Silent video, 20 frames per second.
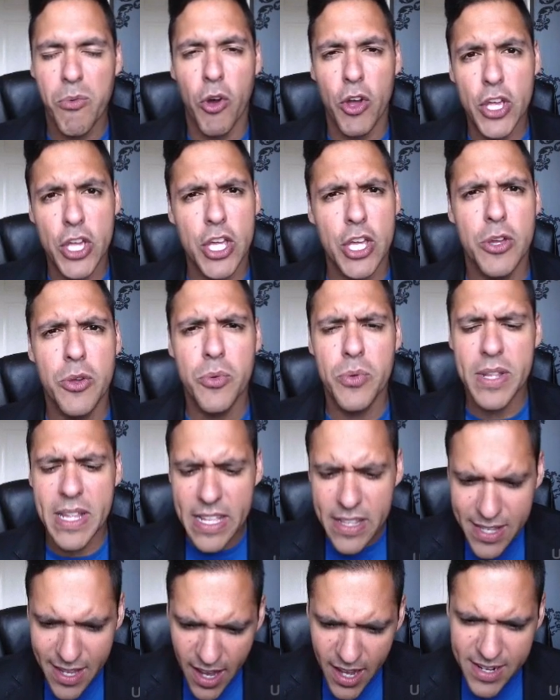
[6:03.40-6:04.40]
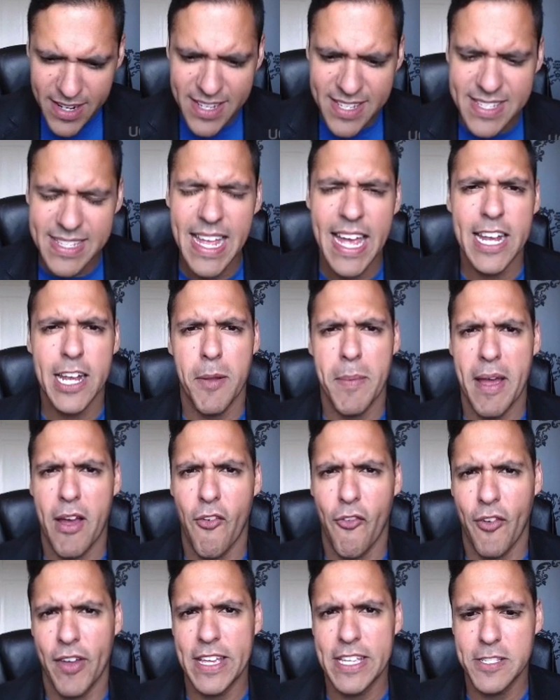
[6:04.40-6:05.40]
what you need to understand
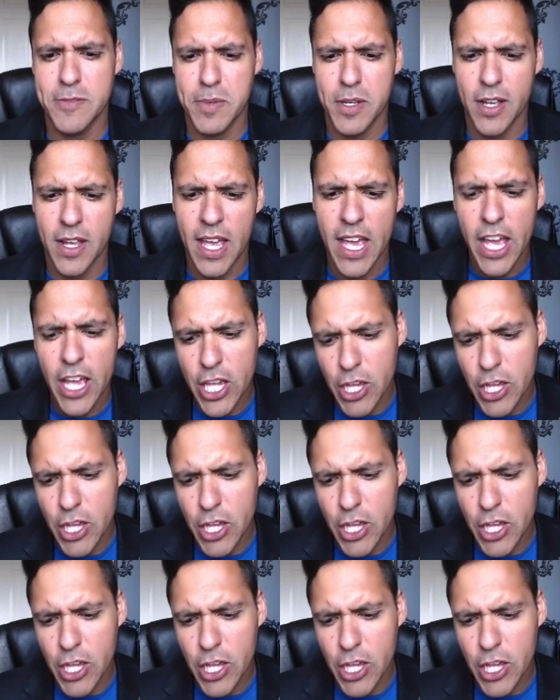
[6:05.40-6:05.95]
about Facebook.